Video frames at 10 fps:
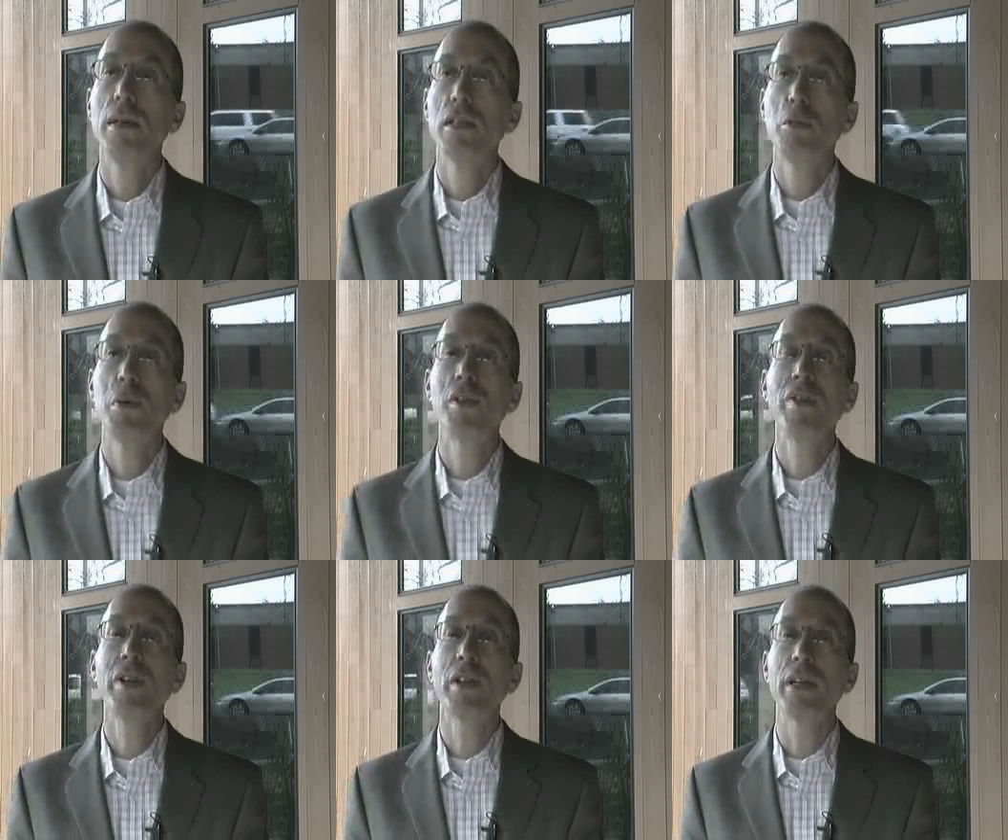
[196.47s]

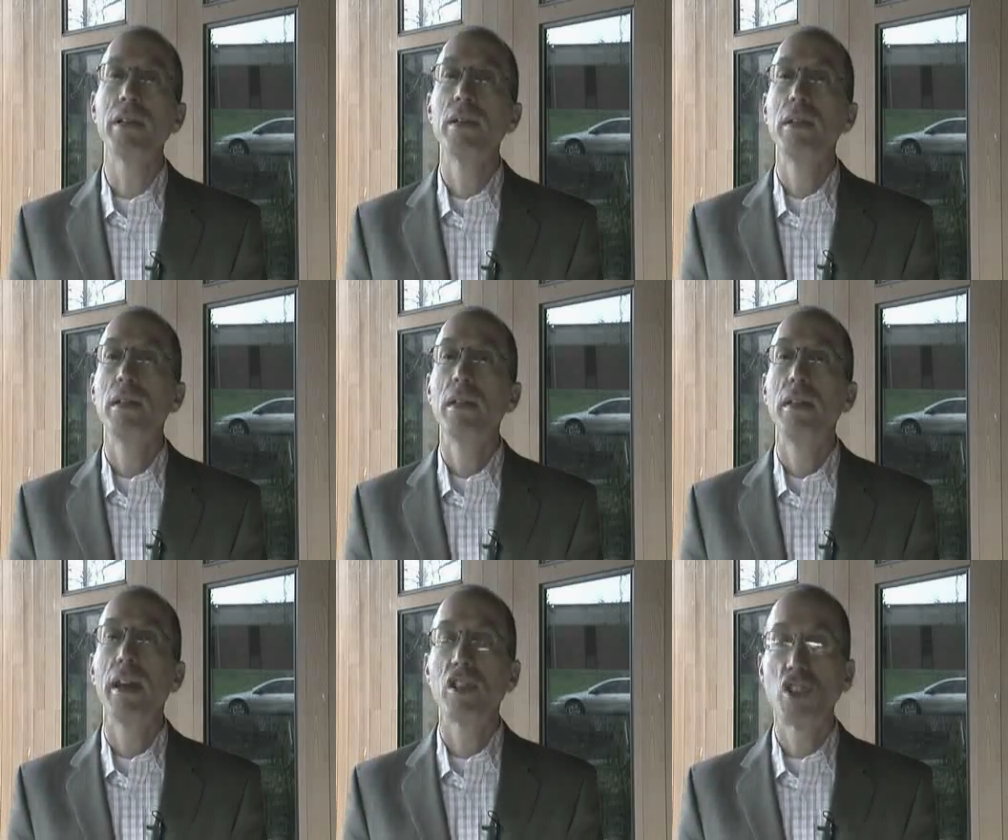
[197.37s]
Specifically,
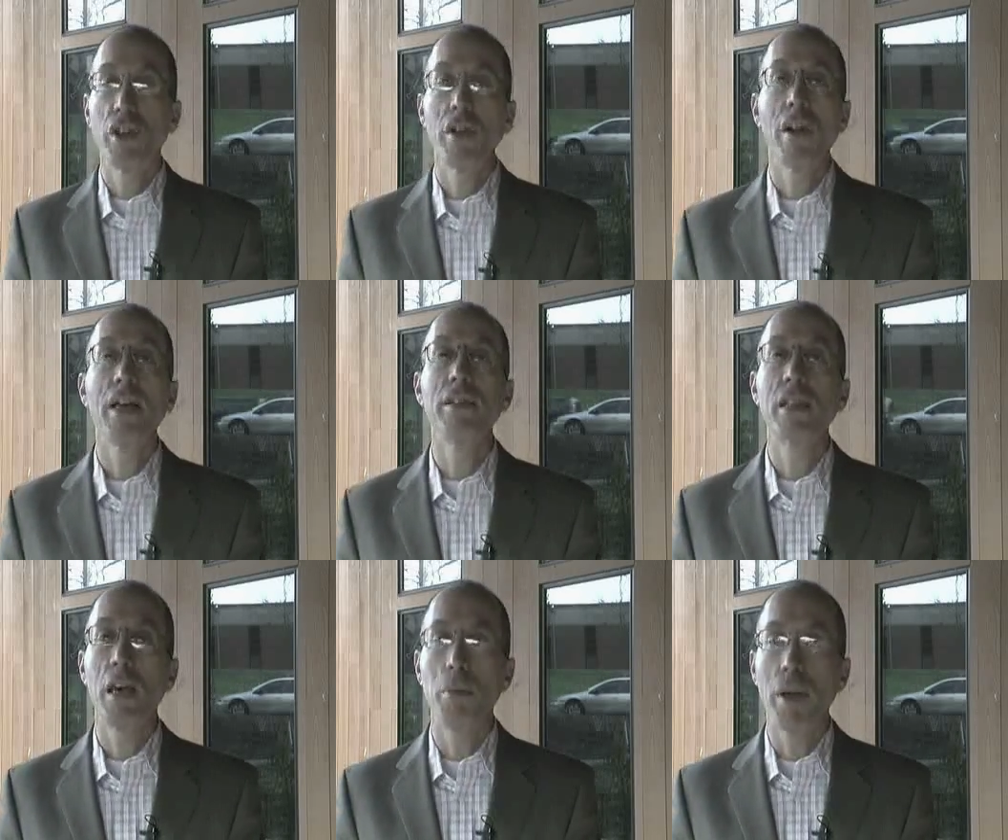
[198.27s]
the exterior
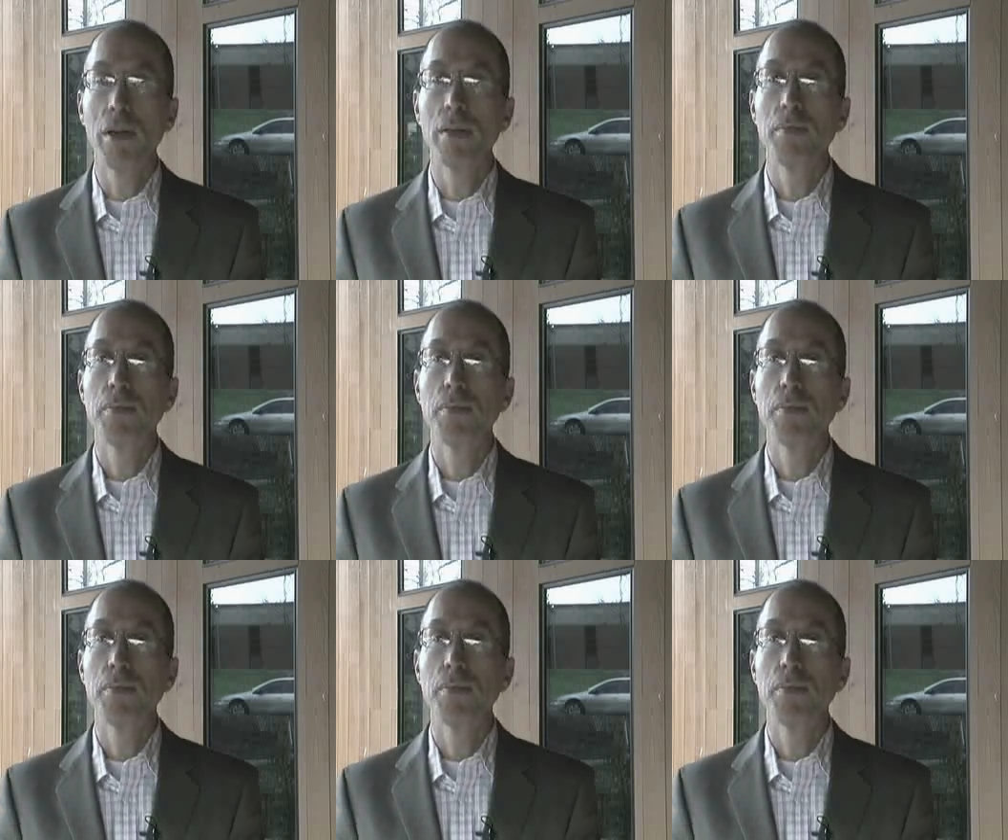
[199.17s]
landscaping,